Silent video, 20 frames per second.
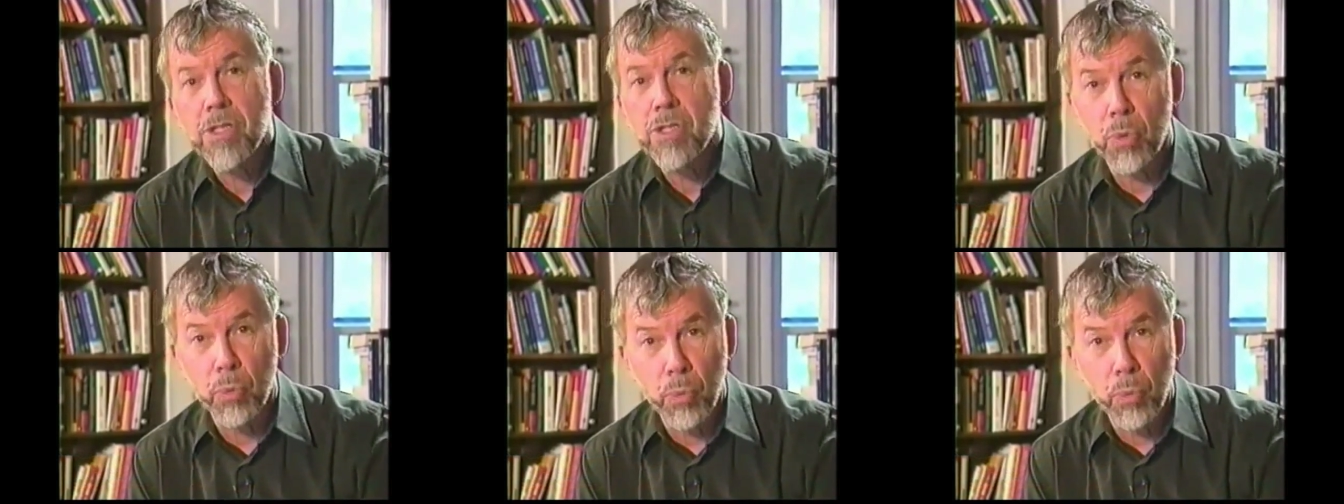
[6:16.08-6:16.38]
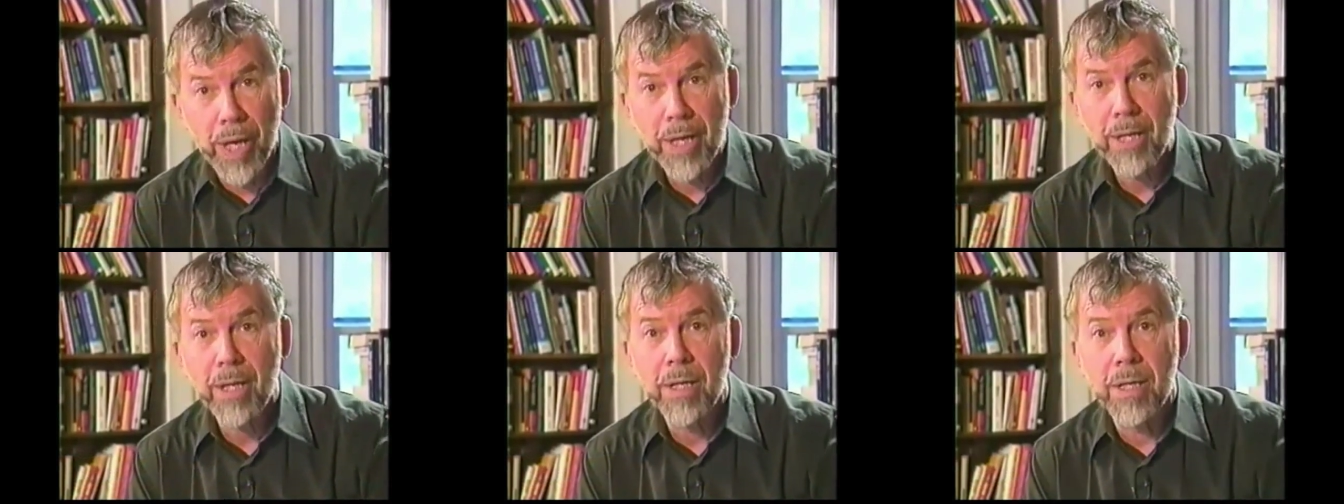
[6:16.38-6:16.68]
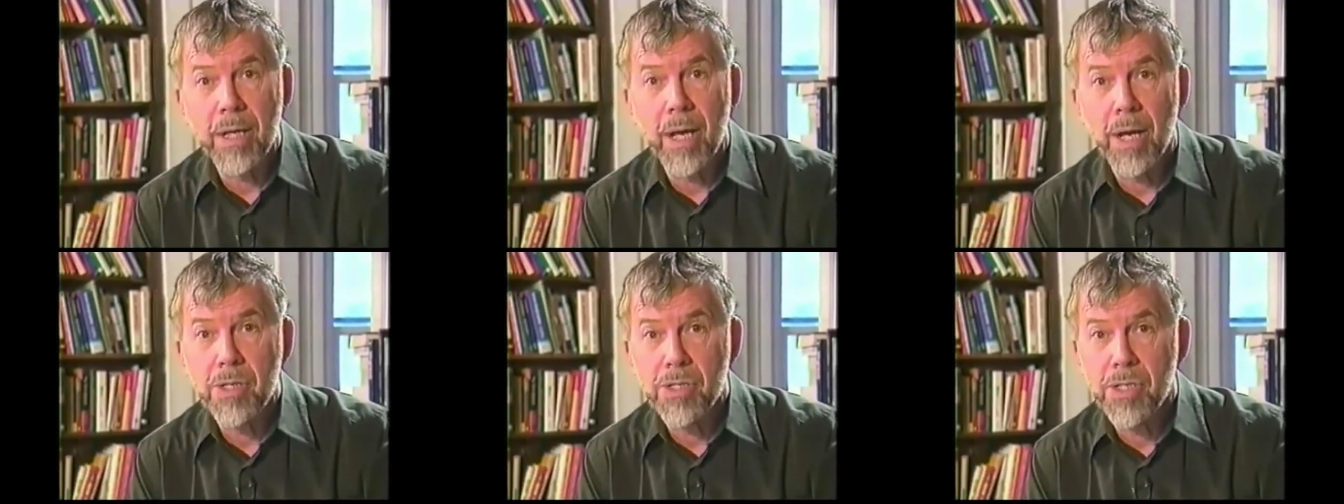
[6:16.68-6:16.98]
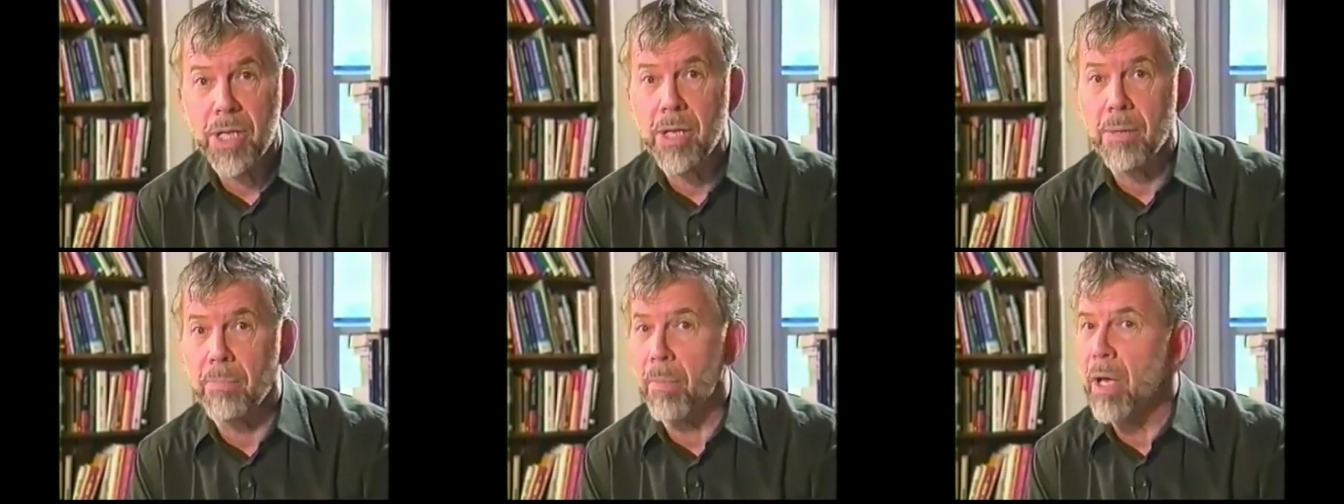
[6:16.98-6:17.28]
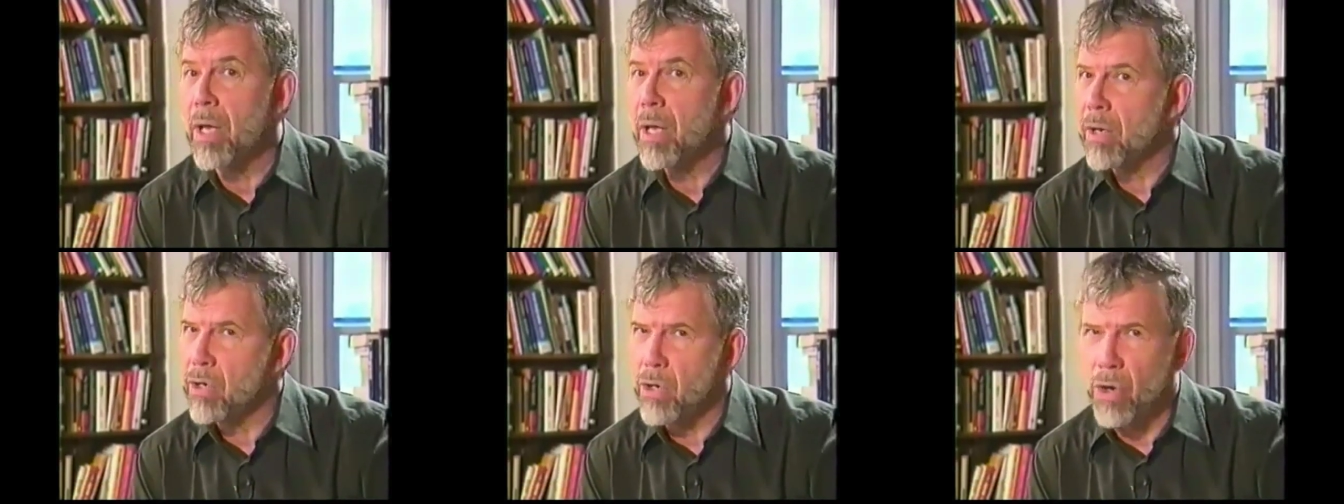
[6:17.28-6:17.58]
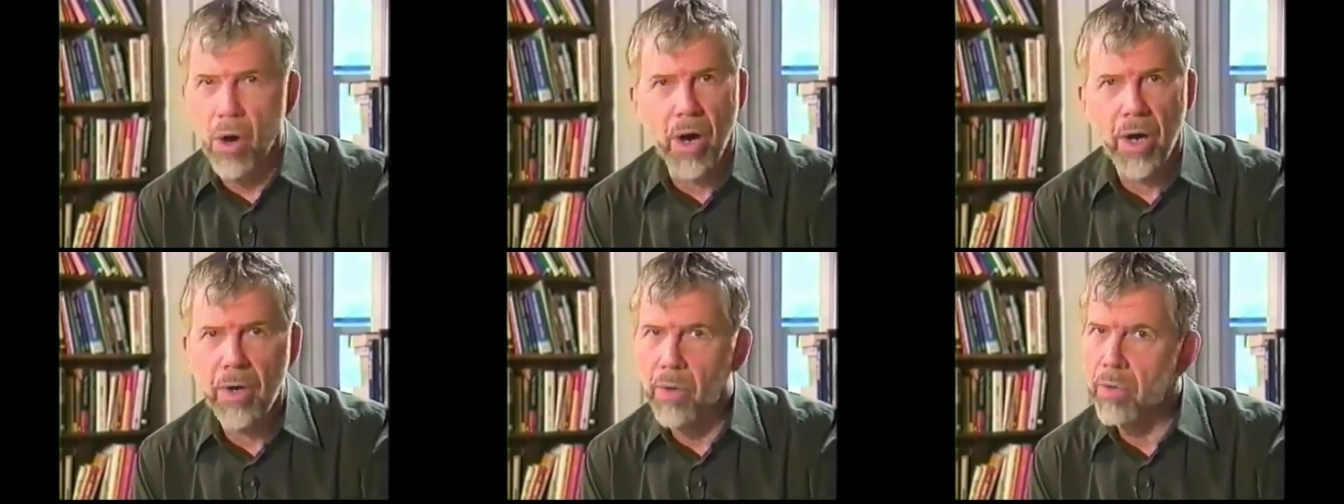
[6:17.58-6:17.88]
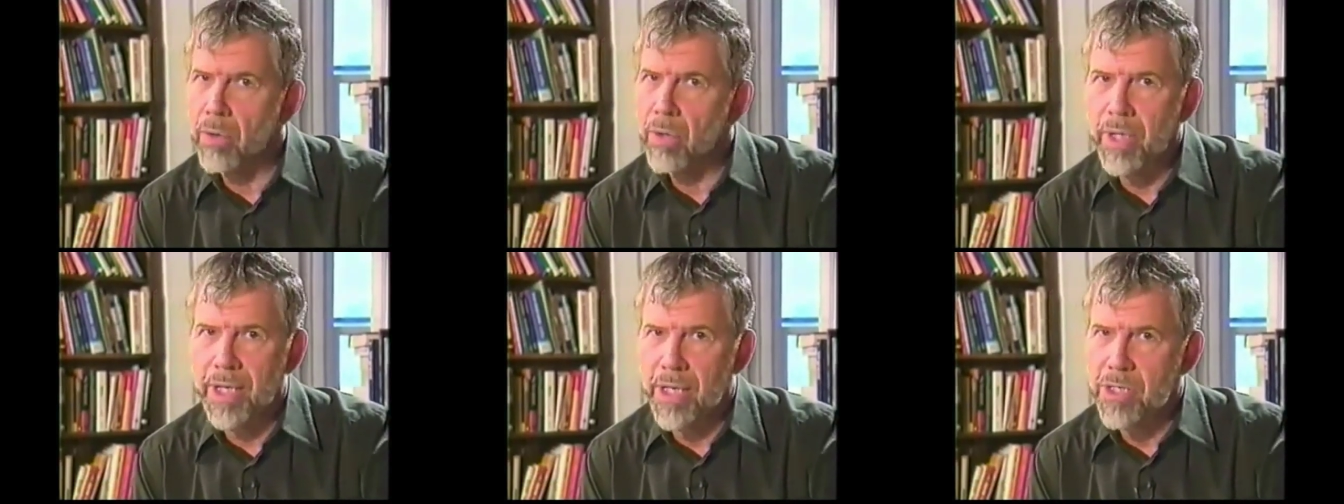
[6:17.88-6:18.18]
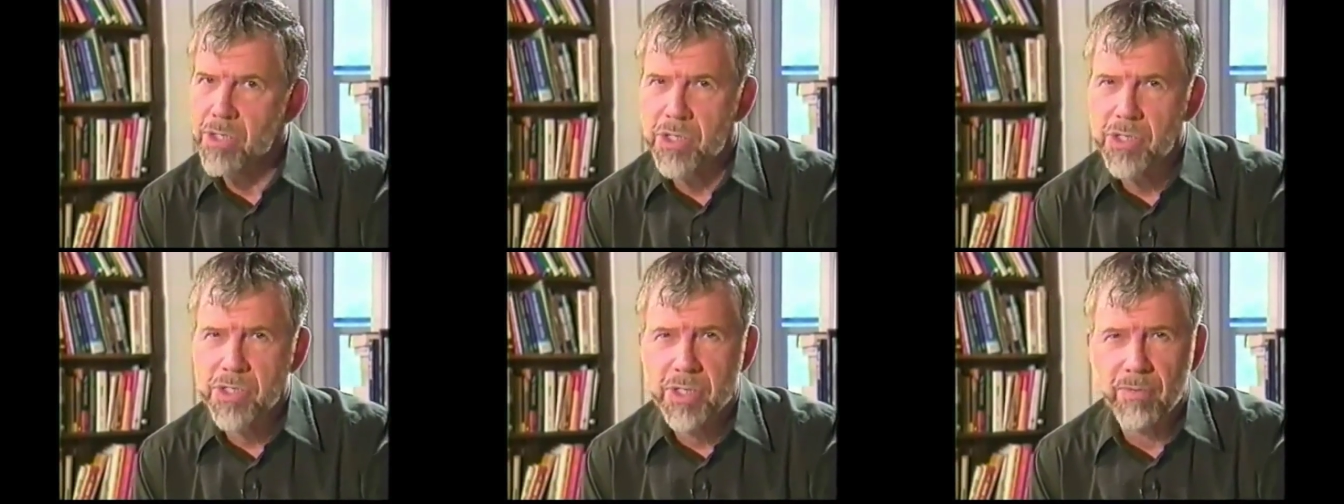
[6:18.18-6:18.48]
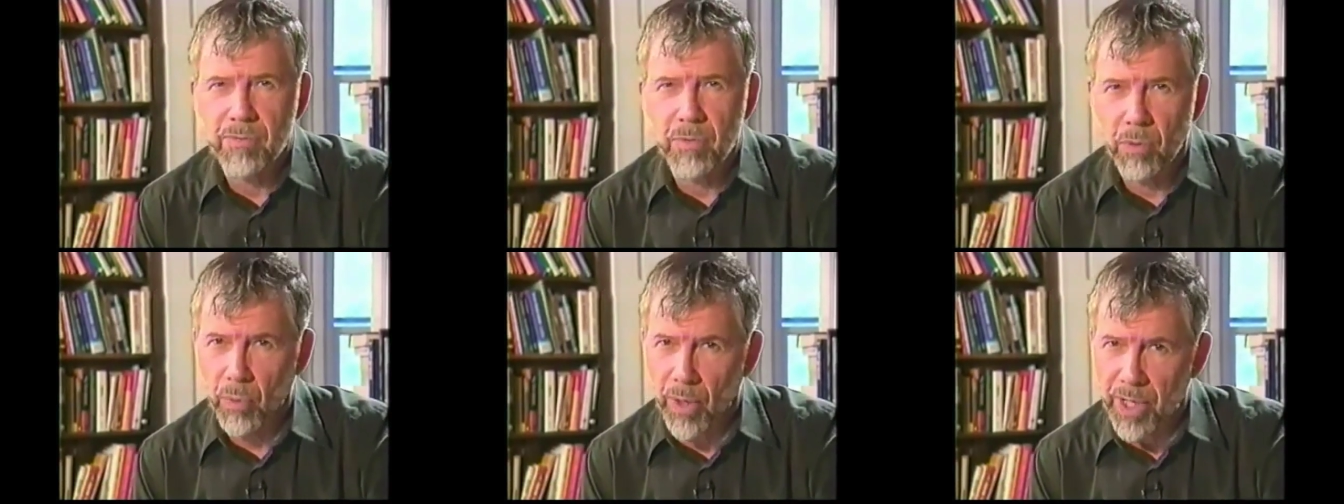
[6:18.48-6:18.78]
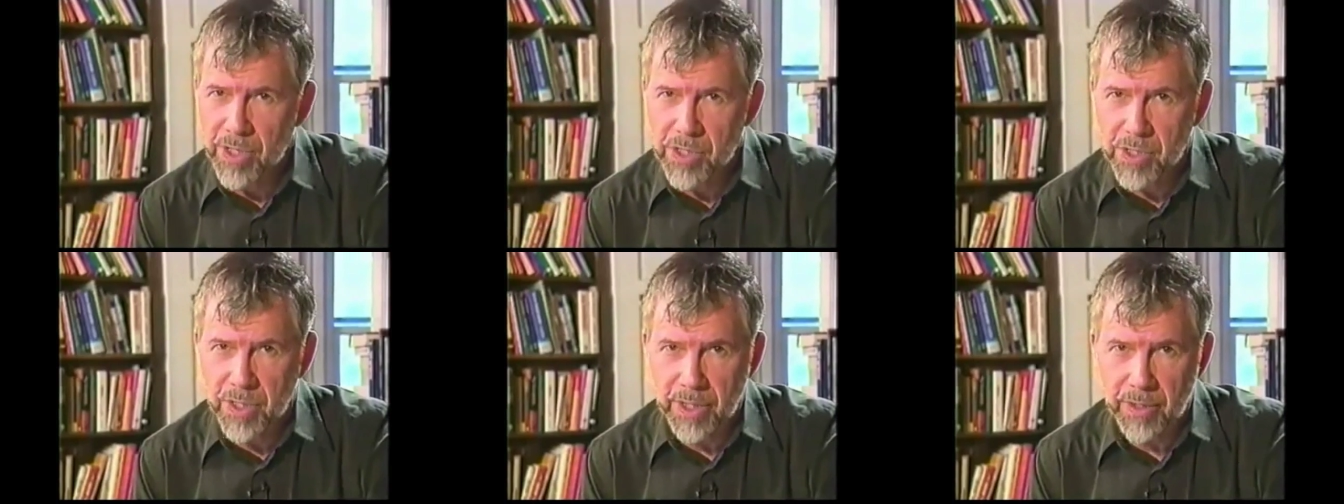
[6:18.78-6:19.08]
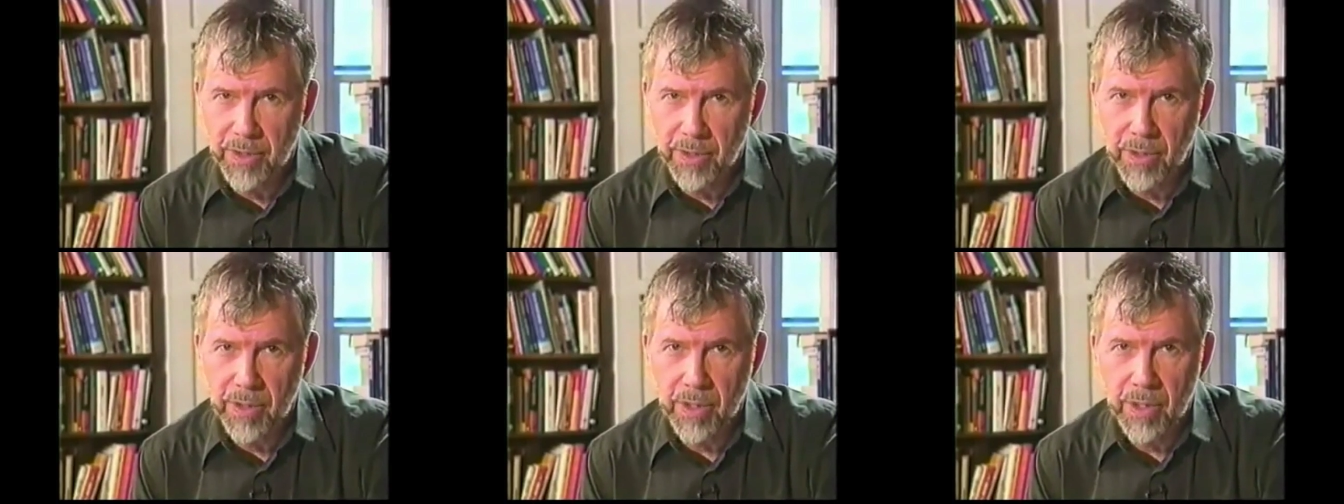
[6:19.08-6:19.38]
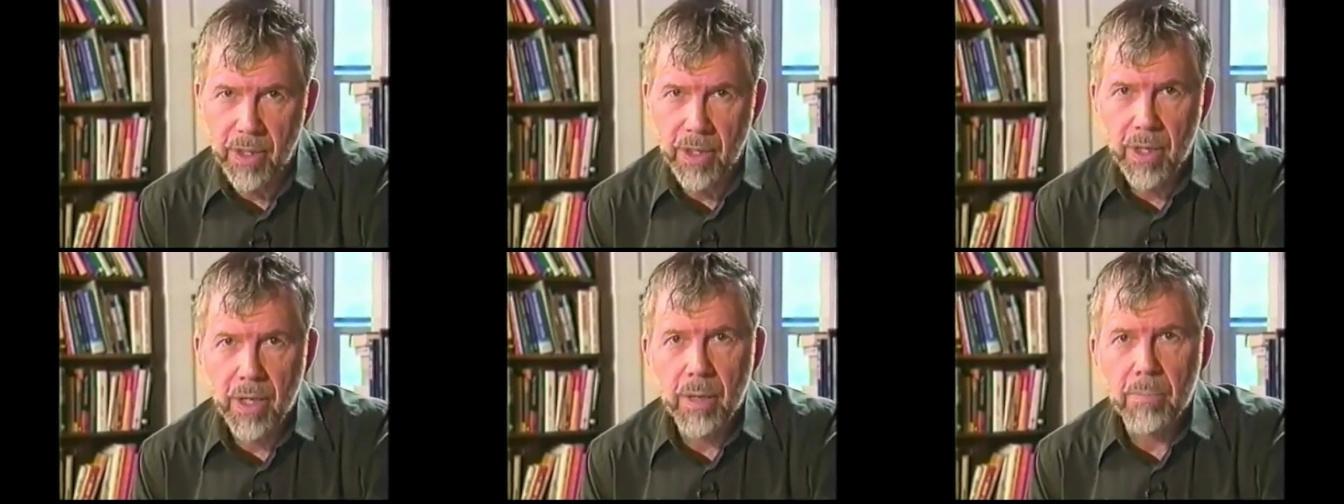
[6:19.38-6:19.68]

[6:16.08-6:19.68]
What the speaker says: is to recognize him not only as a civil rights leader,